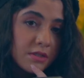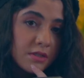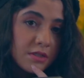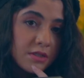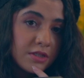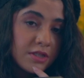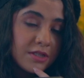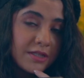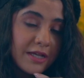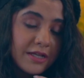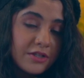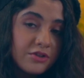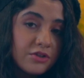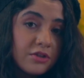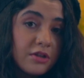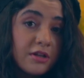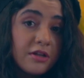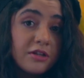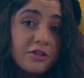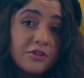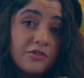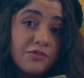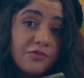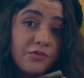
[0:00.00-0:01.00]
she's actually
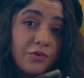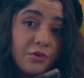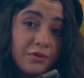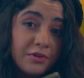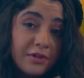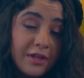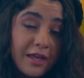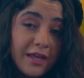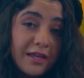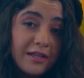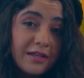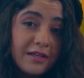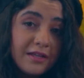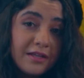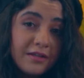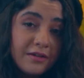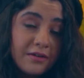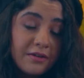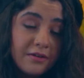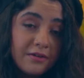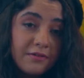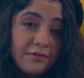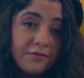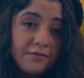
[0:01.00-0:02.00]
exfoliating
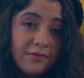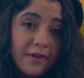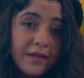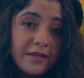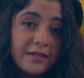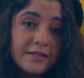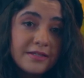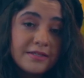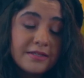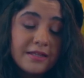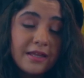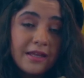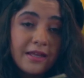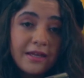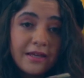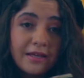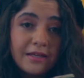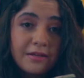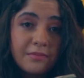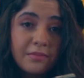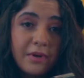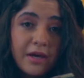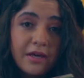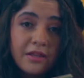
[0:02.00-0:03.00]
her face,
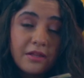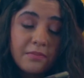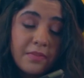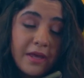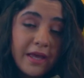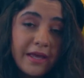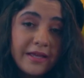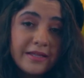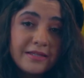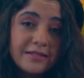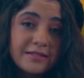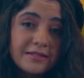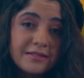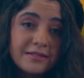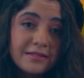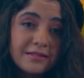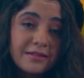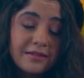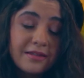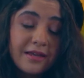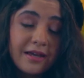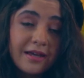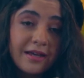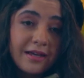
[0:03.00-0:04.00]
and by the
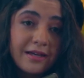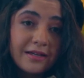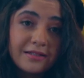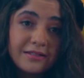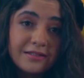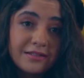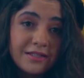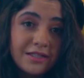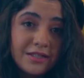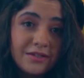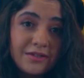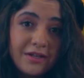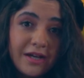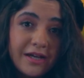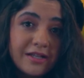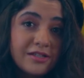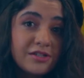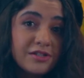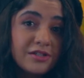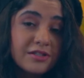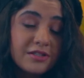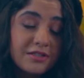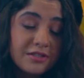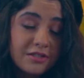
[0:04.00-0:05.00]
paste that you
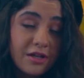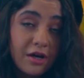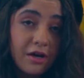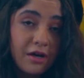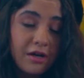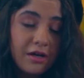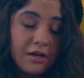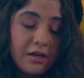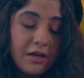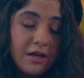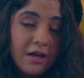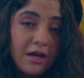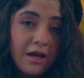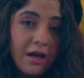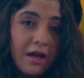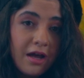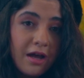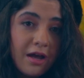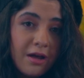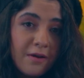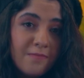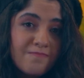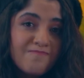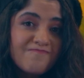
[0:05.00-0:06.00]
guys just saw,
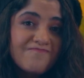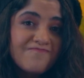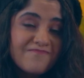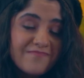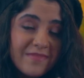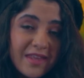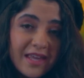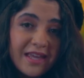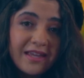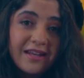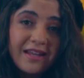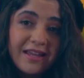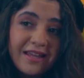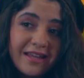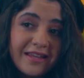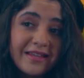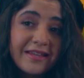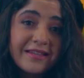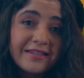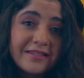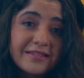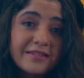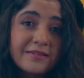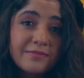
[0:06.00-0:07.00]
it
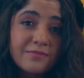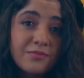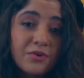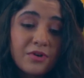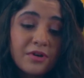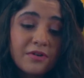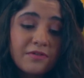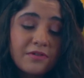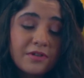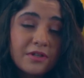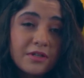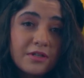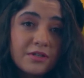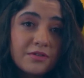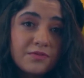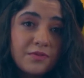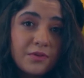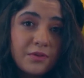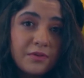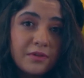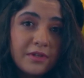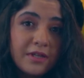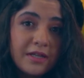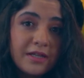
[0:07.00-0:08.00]
is more of an
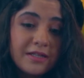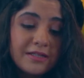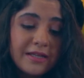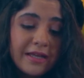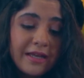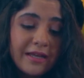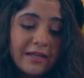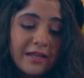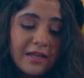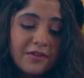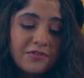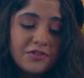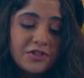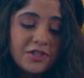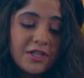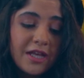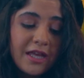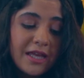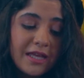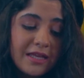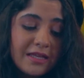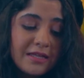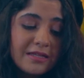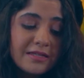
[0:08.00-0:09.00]
exfoliant. And if she
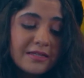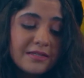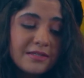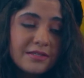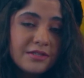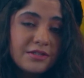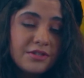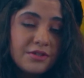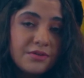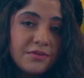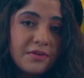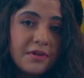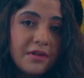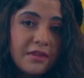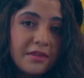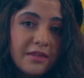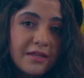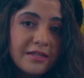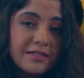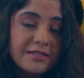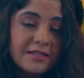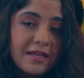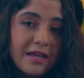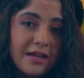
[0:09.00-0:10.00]
is doing
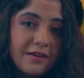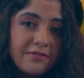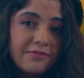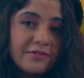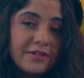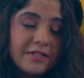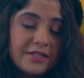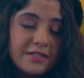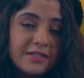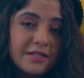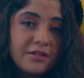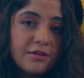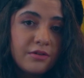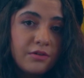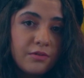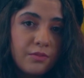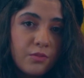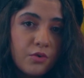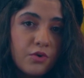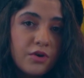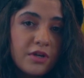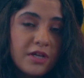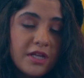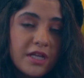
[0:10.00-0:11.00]
this every single
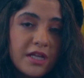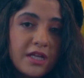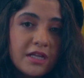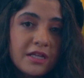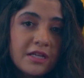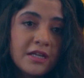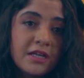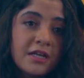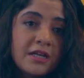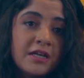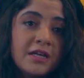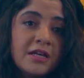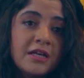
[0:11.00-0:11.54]
morning,